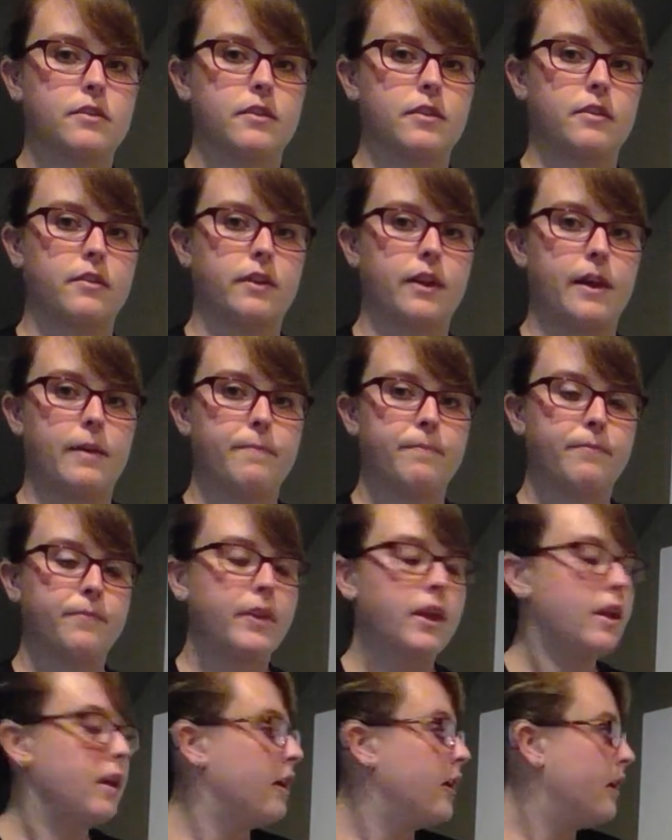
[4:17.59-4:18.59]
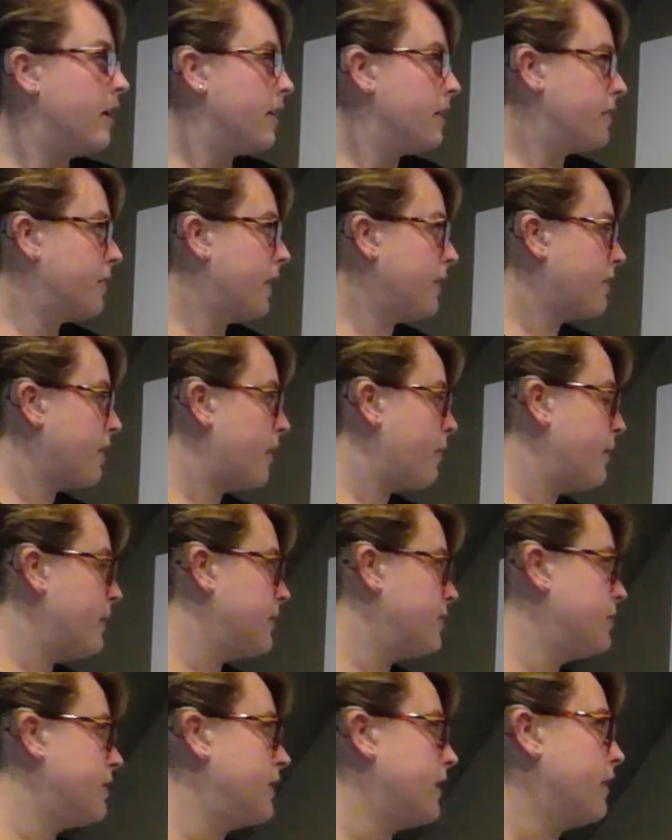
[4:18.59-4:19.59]
Okay, so that's how we
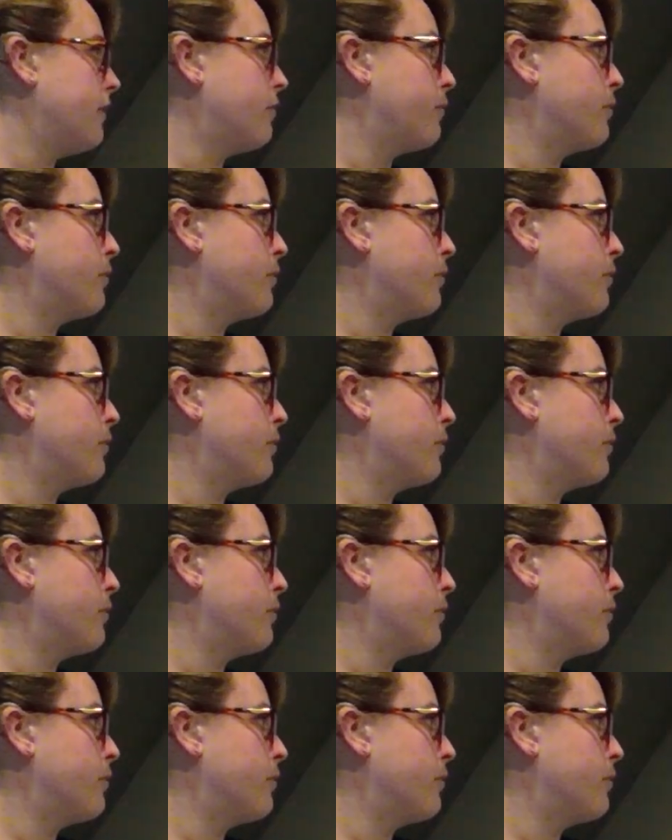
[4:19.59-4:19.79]
do it if